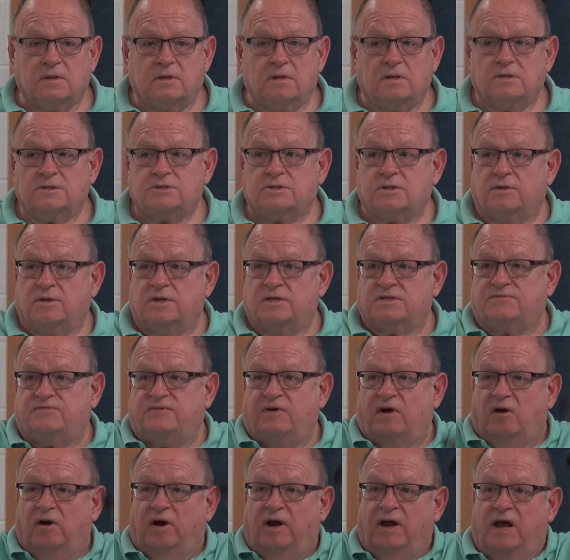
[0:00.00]
So this
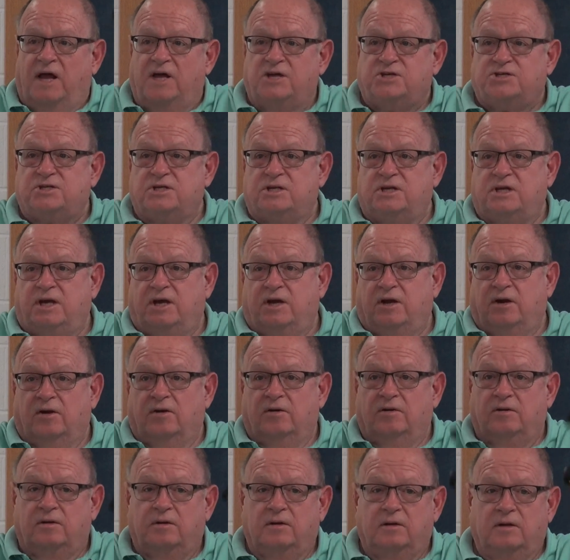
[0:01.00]
variation here
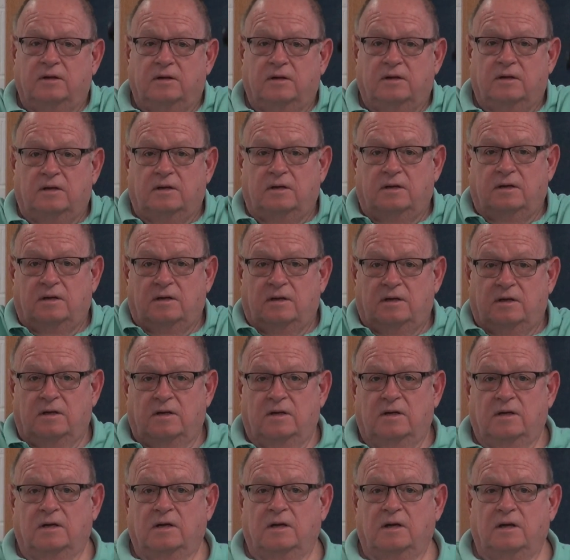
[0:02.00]

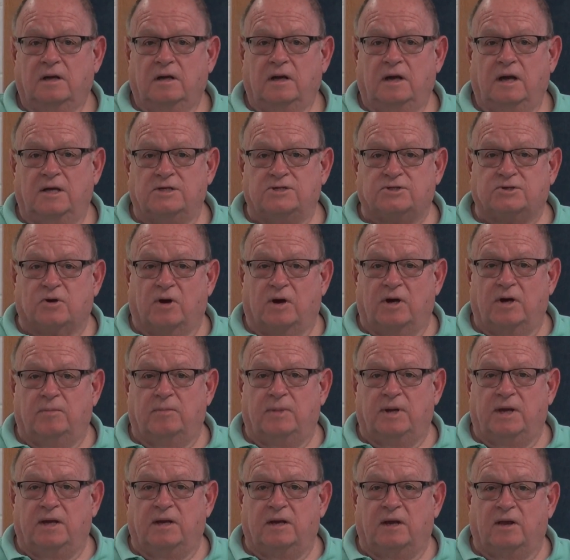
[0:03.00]
is going to
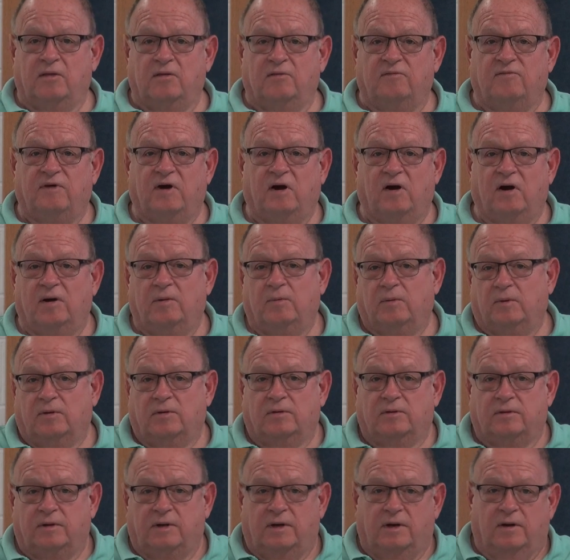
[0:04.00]
be another variable,
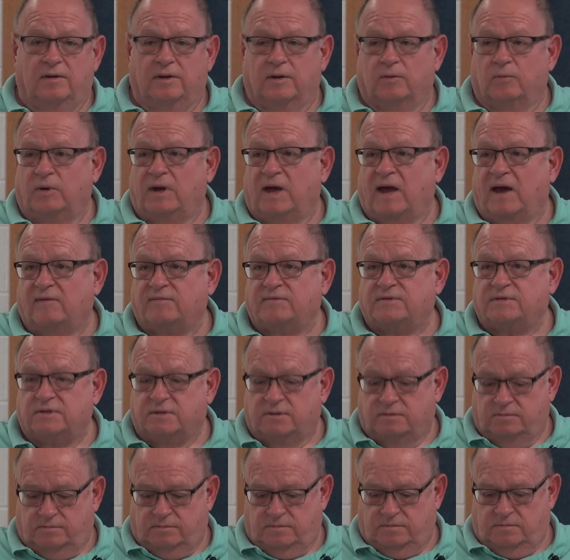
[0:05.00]
you know, that we have
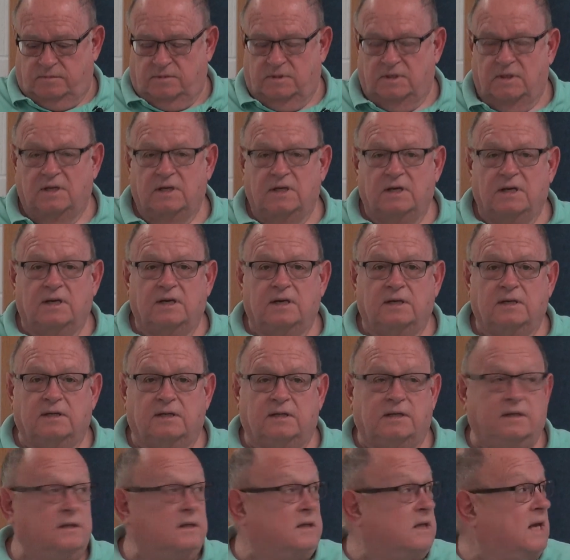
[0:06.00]
to
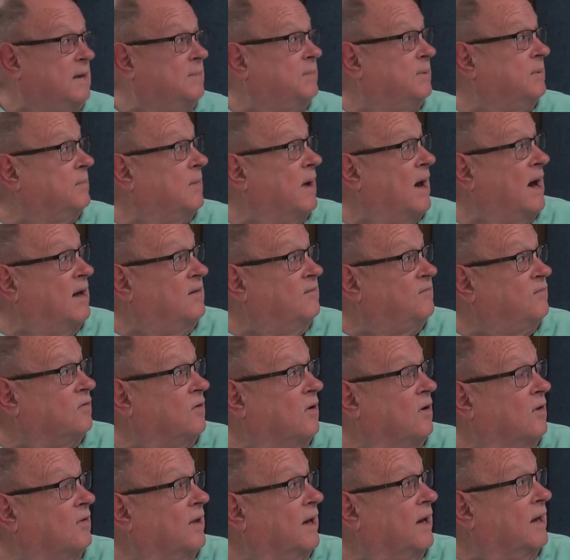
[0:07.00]
keep in mind for
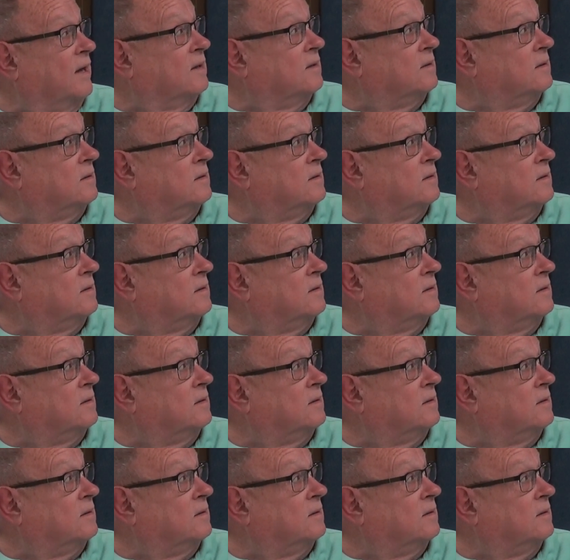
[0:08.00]
all that.